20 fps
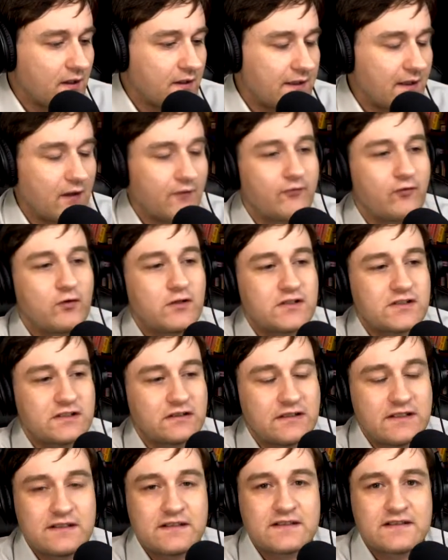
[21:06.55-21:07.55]
Now,
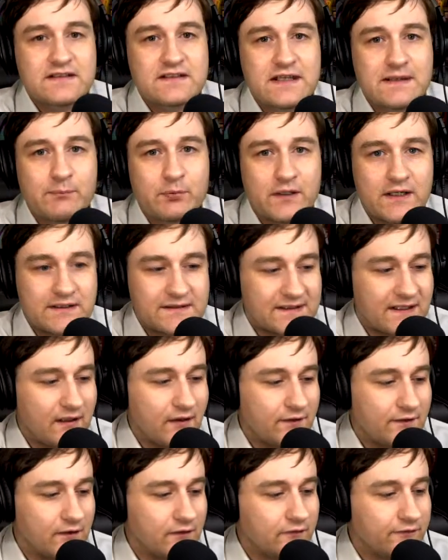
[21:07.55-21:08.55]
unfortunately, this is a
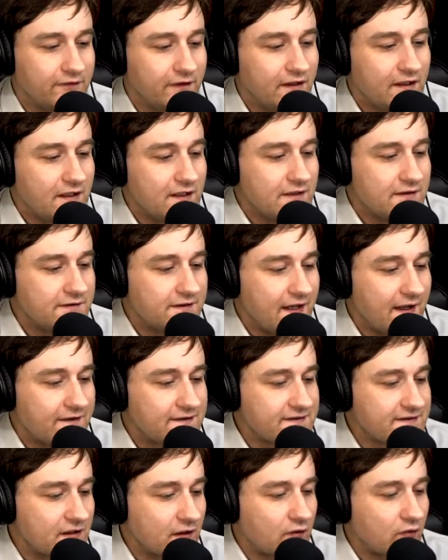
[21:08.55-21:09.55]
breakdown of
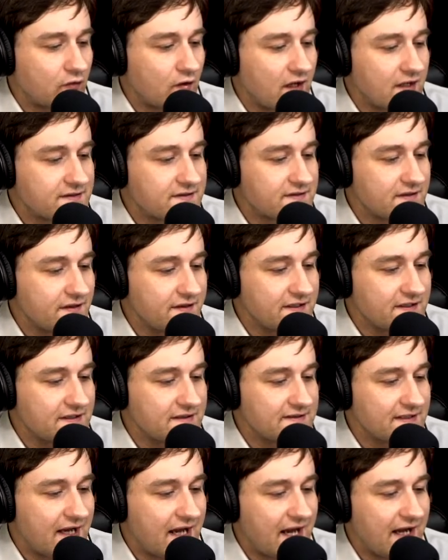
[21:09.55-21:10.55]
deaths across the
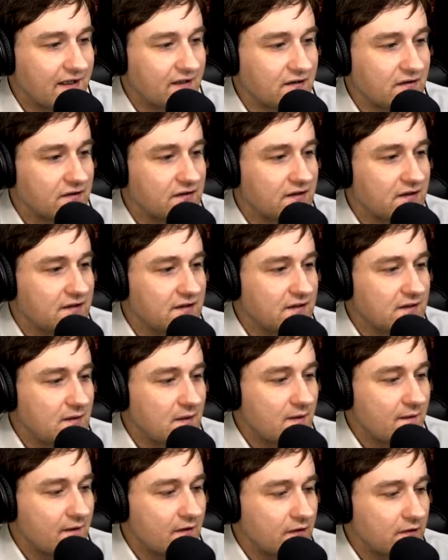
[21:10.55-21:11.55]
entire
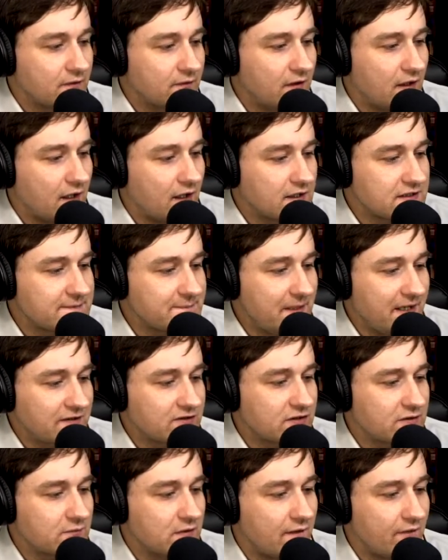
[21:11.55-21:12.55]

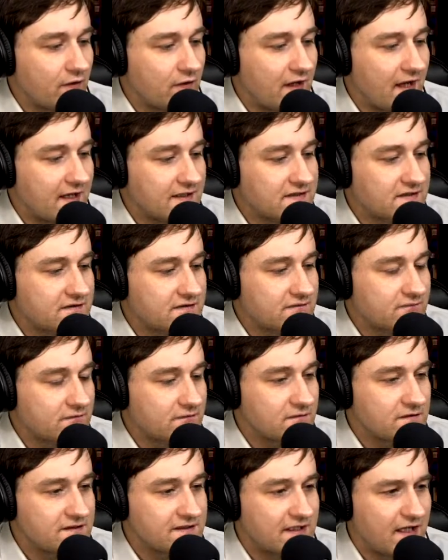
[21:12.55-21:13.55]
spectrum of the last,
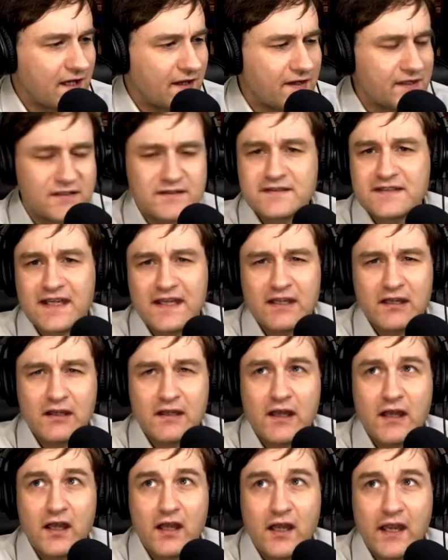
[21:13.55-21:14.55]

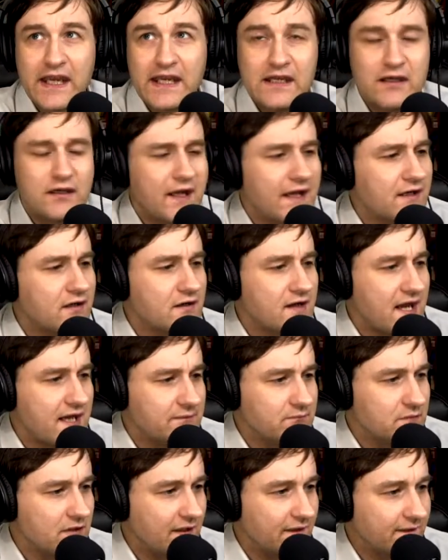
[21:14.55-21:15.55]
say, 8 or
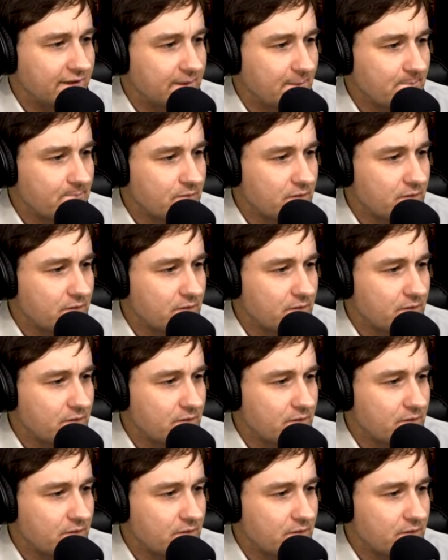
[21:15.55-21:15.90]
9 months.